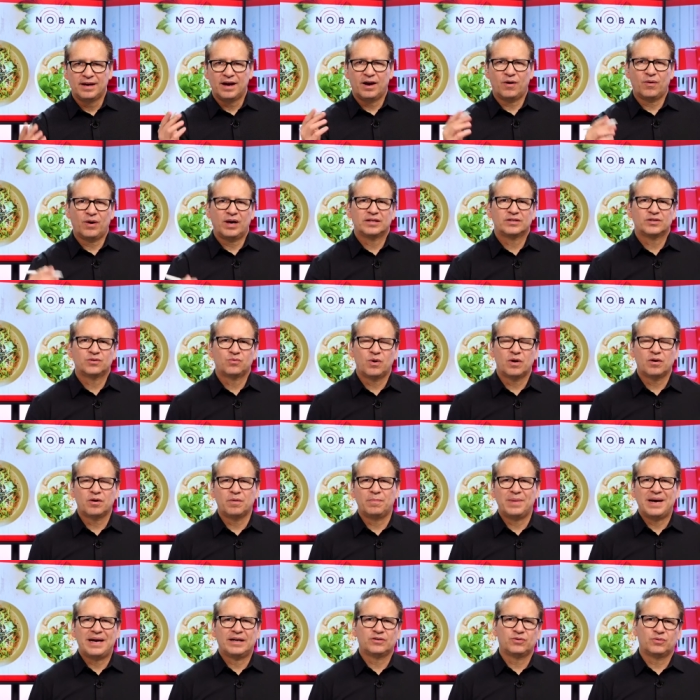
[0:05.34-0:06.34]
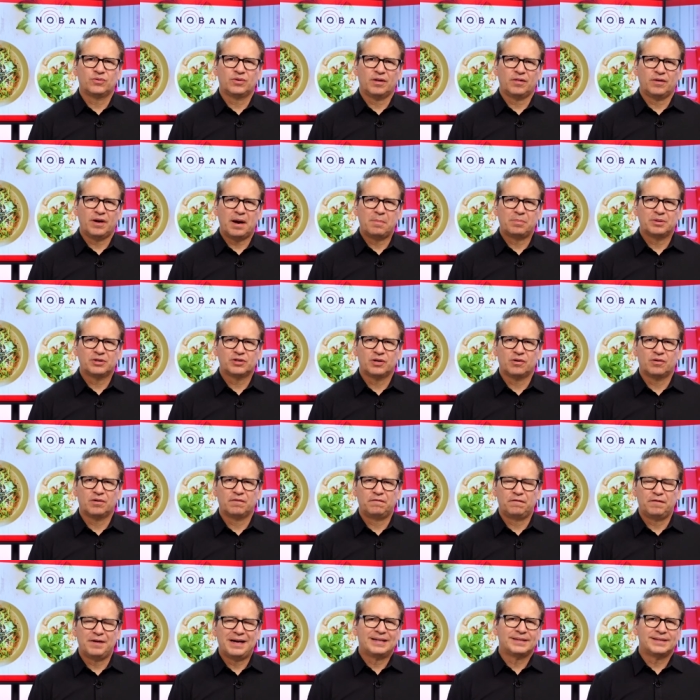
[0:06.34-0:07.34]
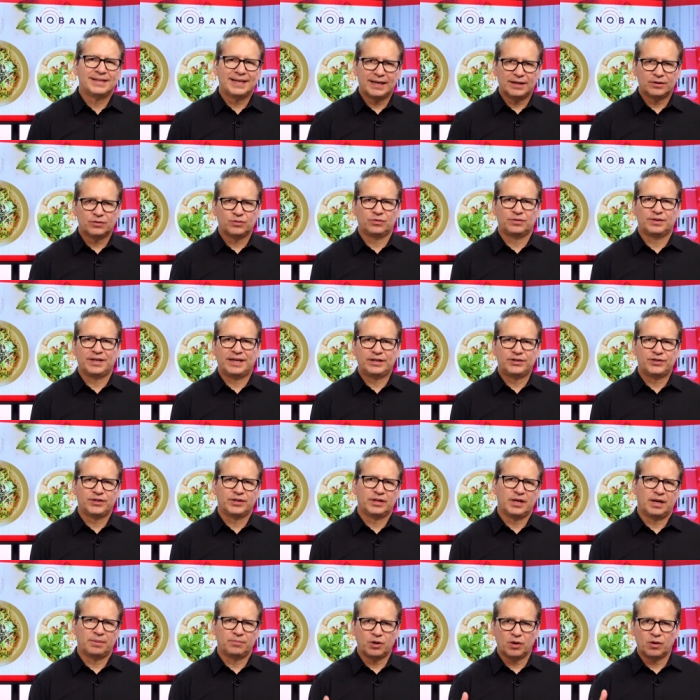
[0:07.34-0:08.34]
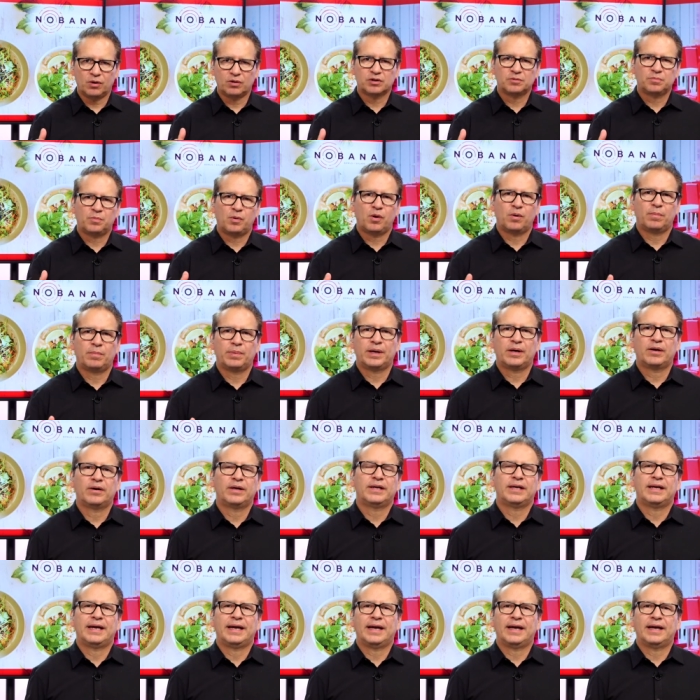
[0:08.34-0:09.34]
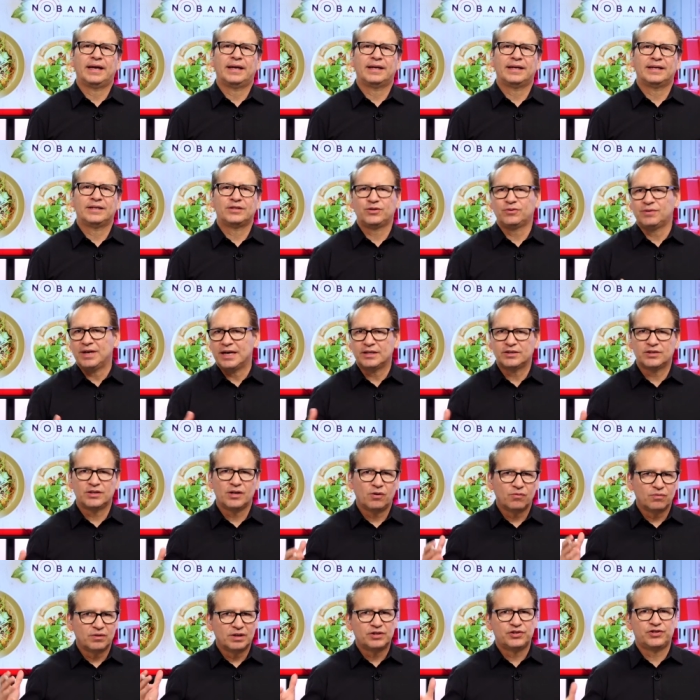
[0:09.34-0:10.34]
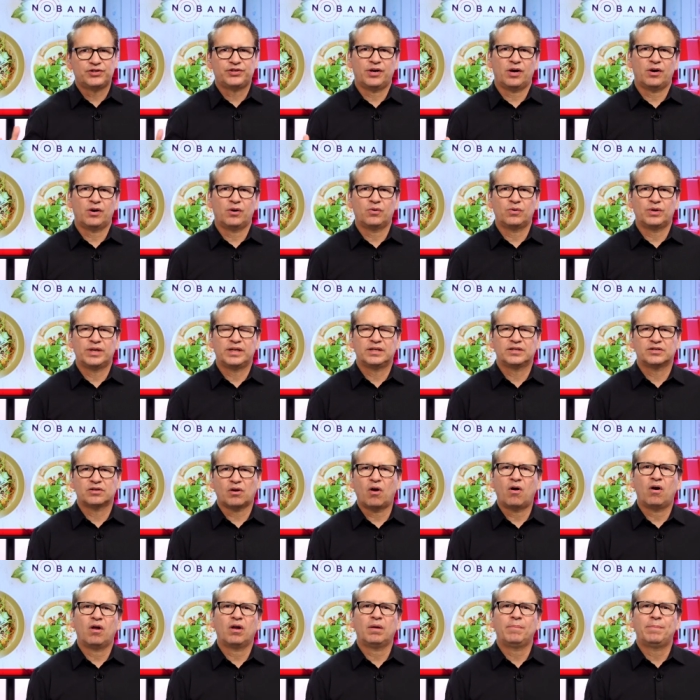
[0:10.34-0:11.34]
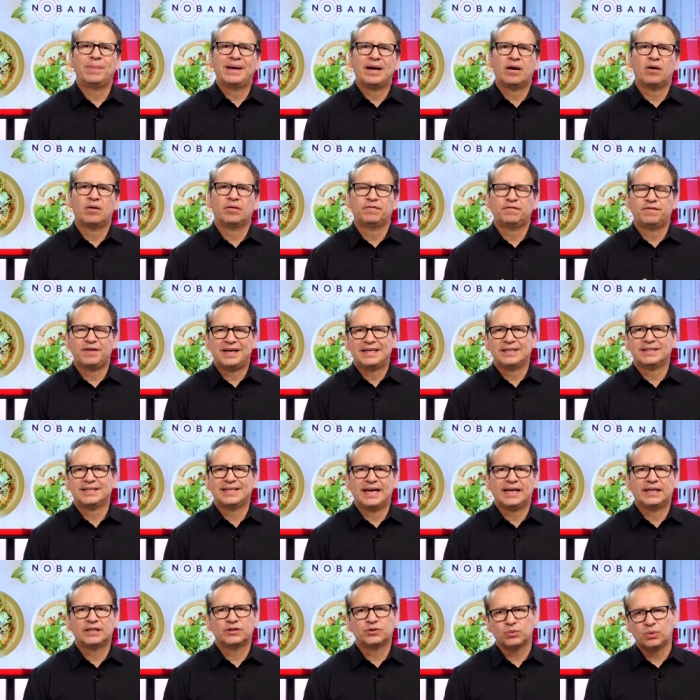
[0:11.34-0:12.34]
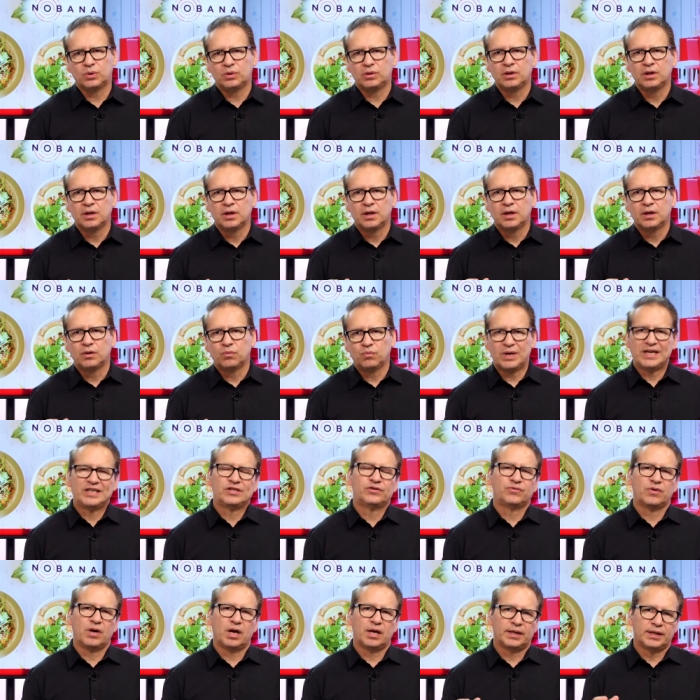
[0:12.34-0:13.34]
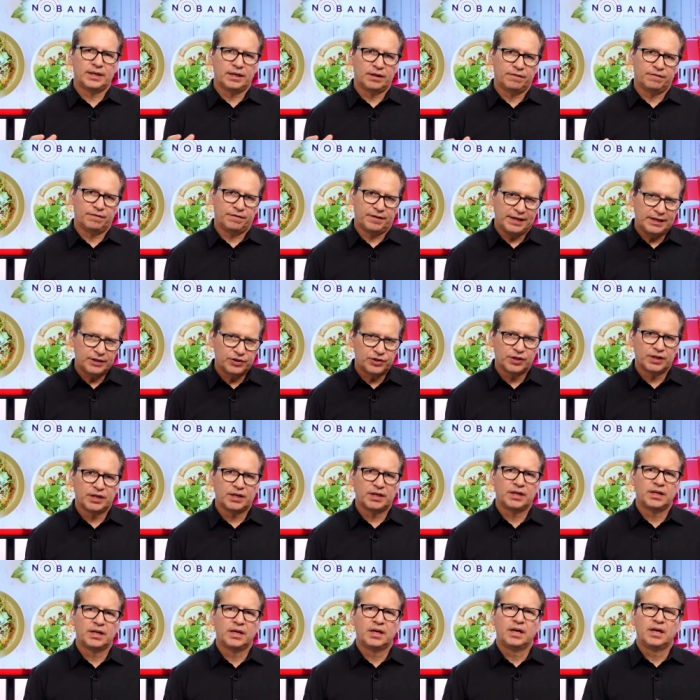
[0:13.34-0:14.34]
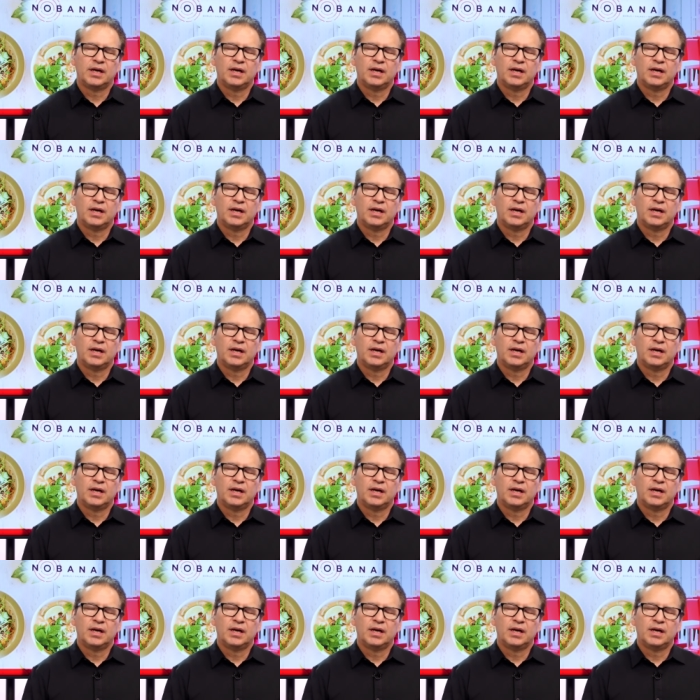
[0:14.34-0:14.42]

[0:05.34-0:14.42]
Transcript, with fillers: All right, so welcome back to another episode of Fast Casual Nation. I'm your host, Paul Barron, and as you guys know, this show is all about fast casual restaurant innovation,